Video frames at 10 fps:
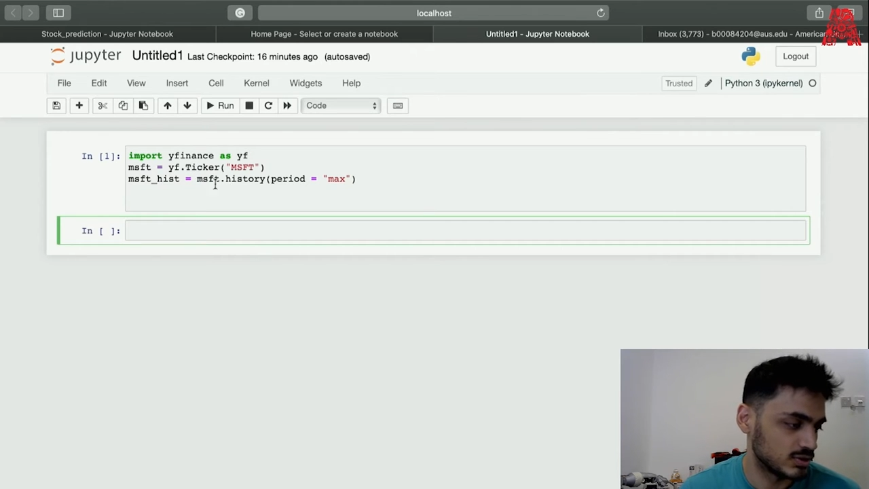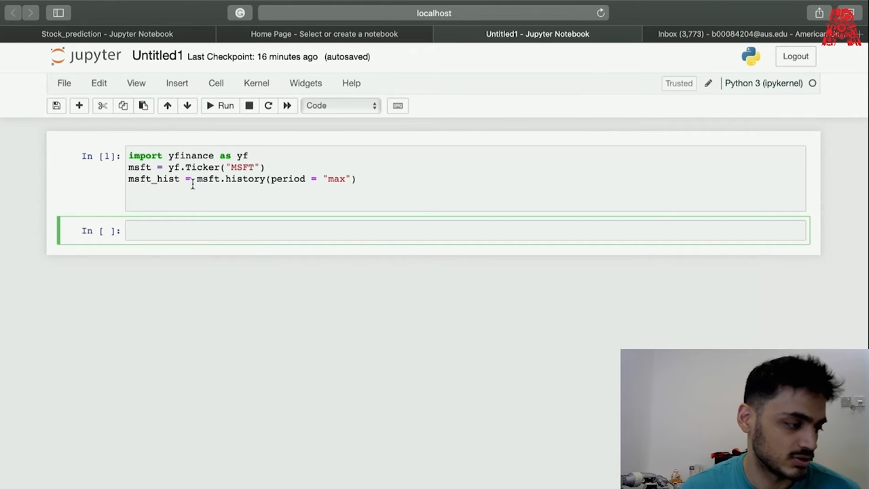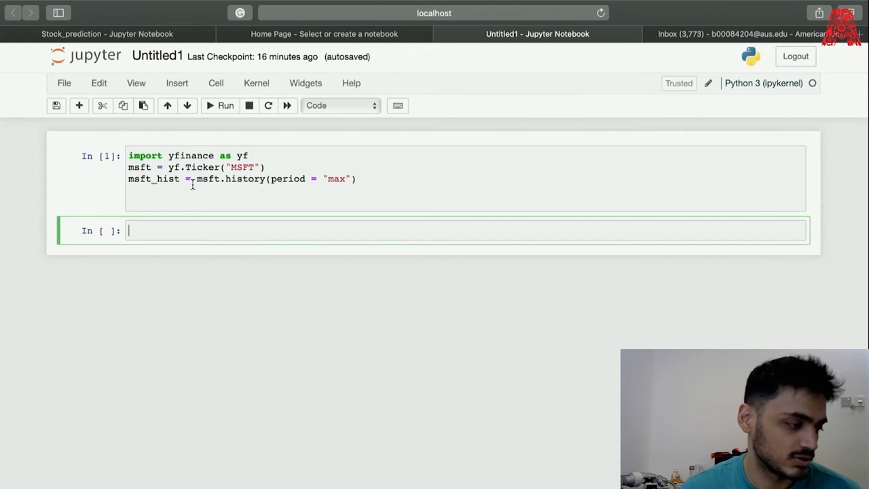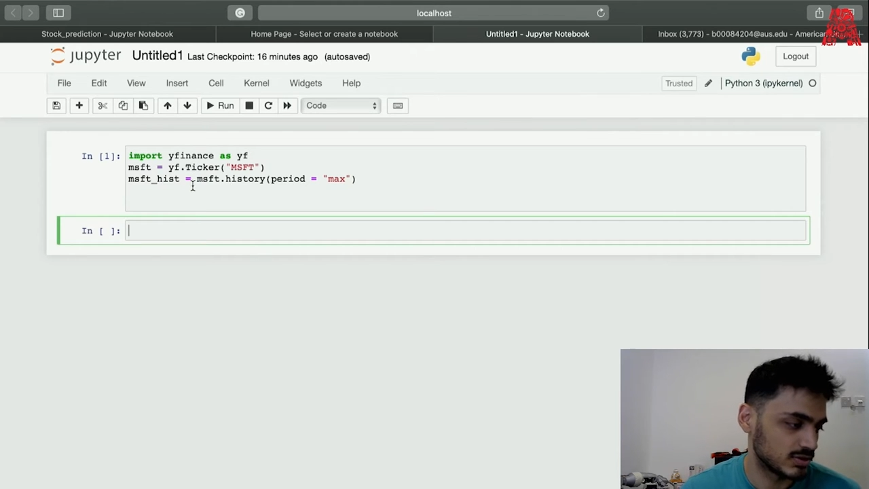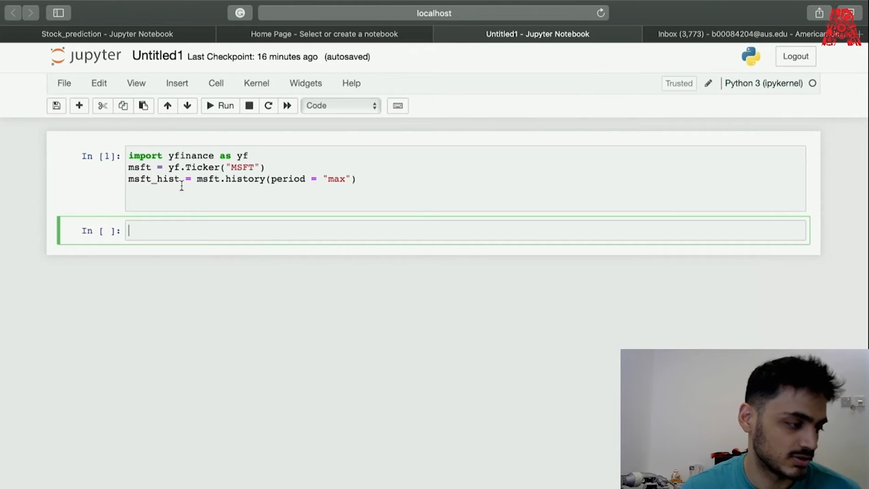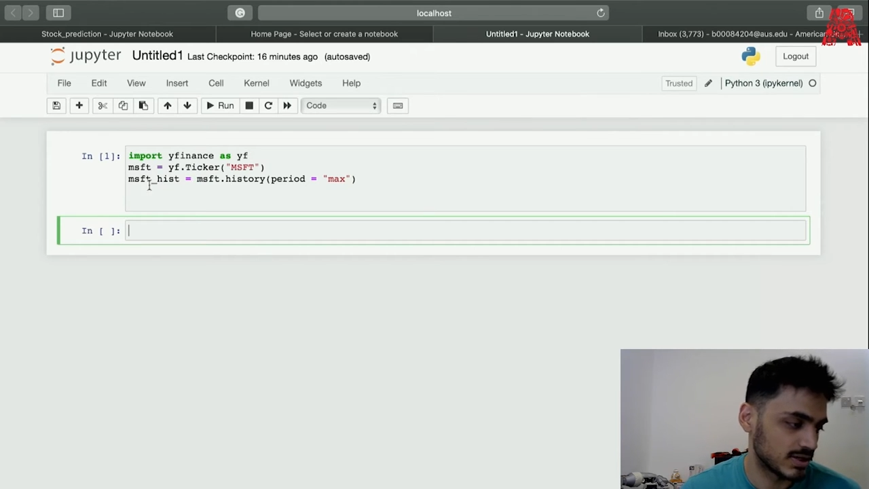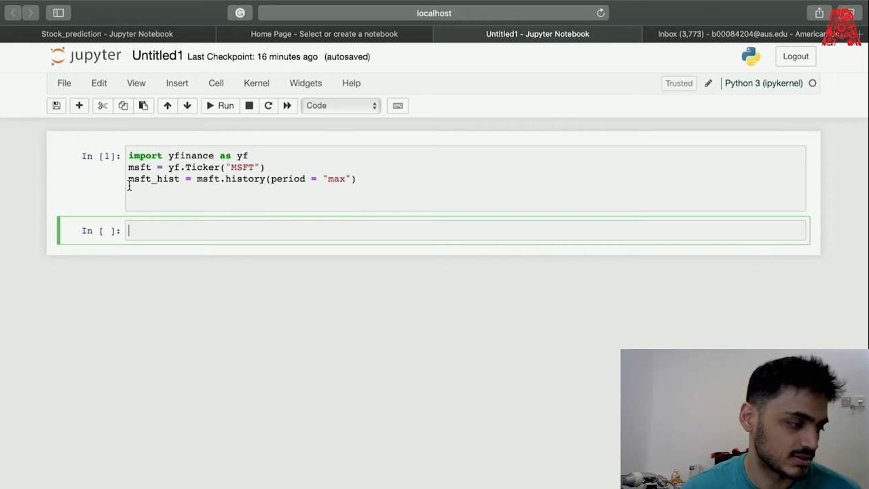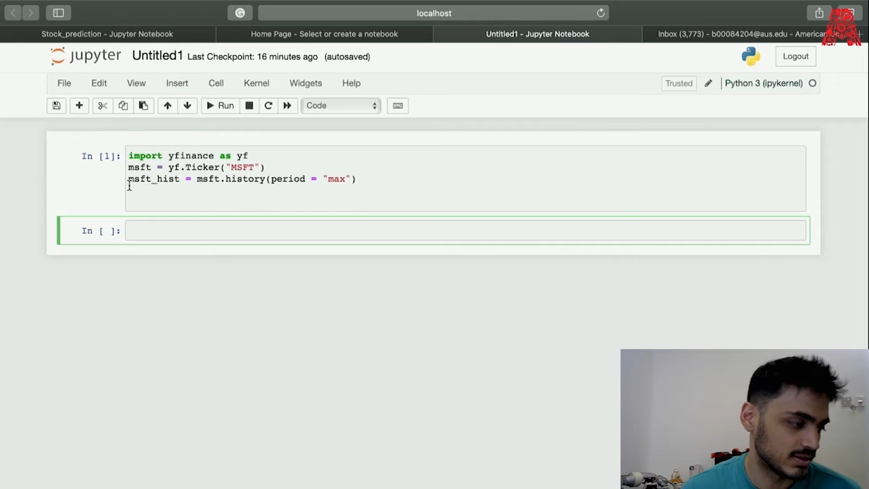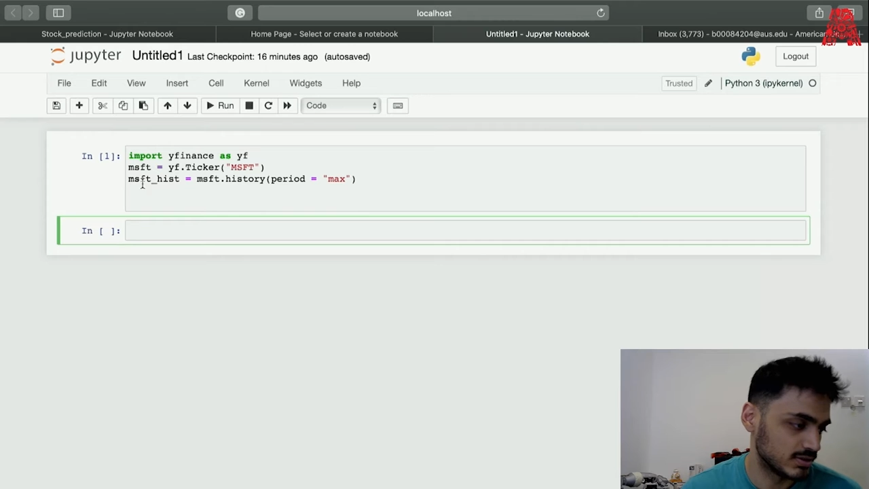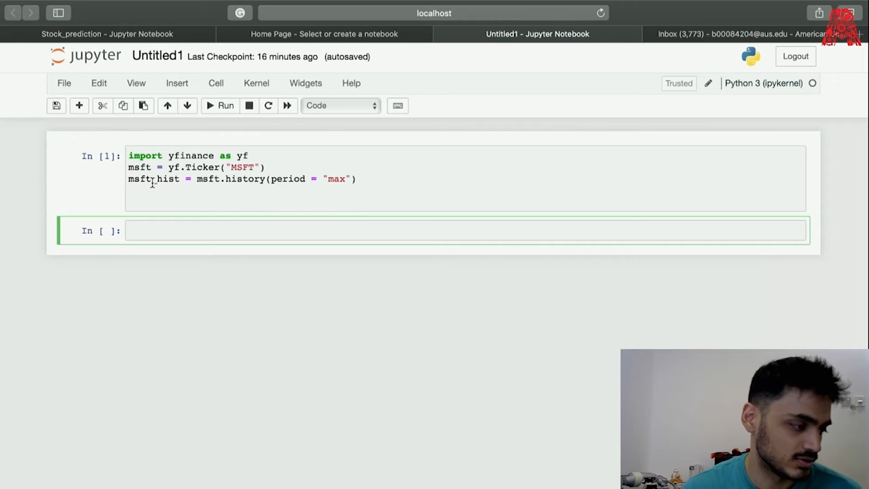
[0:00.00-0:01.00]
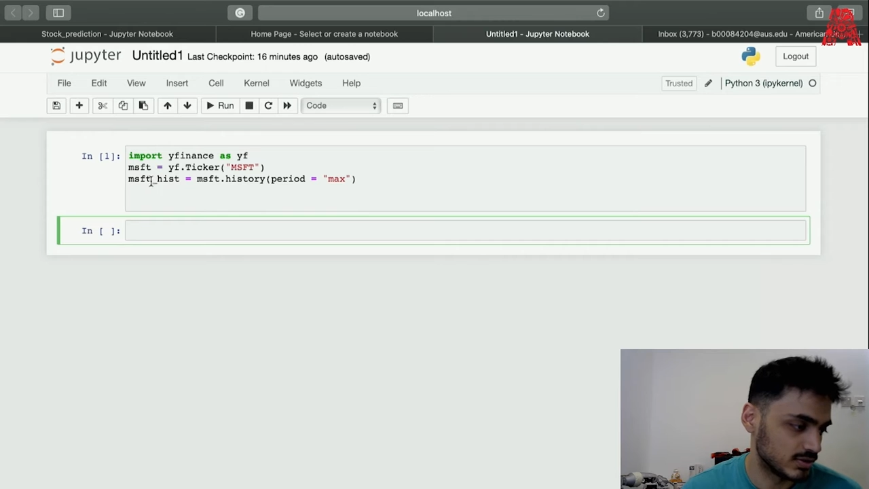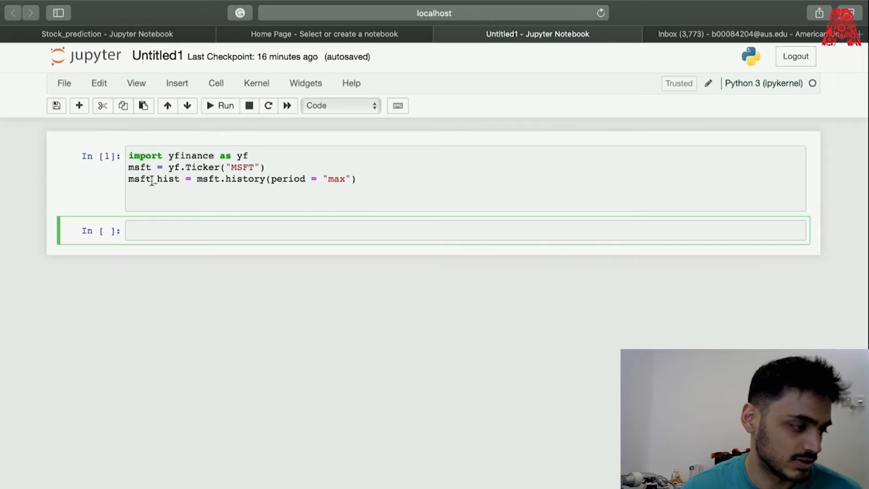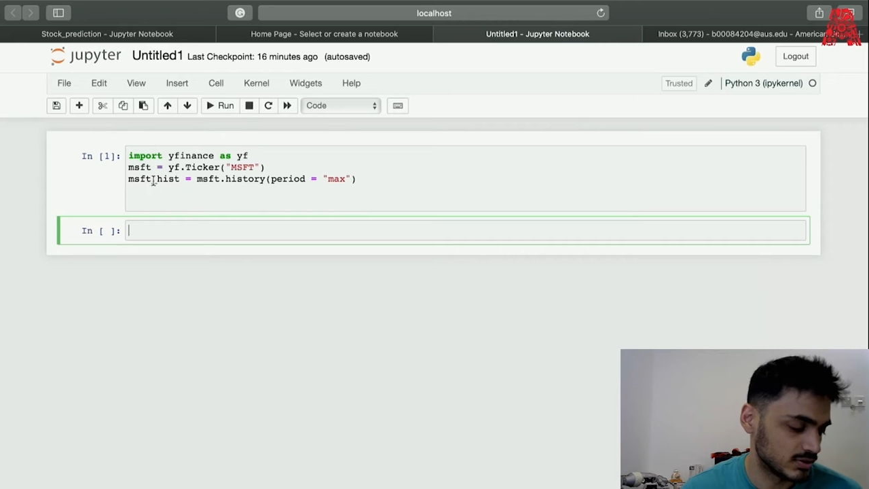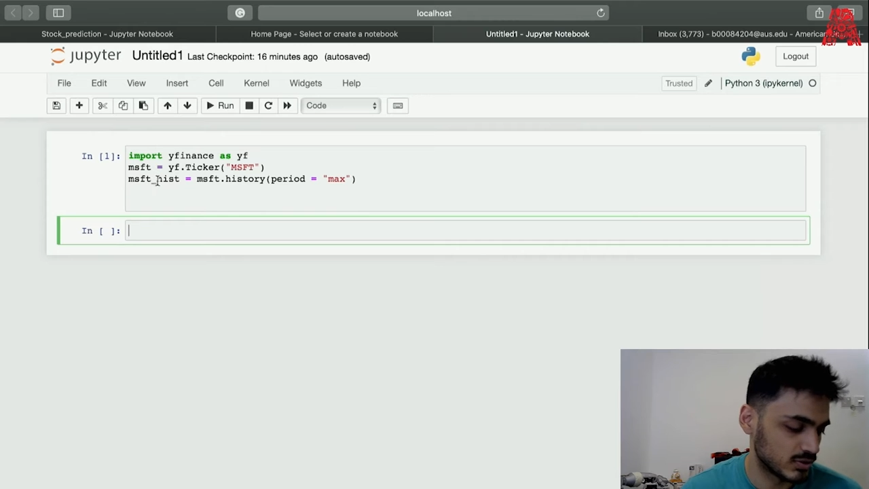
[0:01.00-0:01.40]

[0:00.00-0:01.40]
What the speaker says: just gets the history.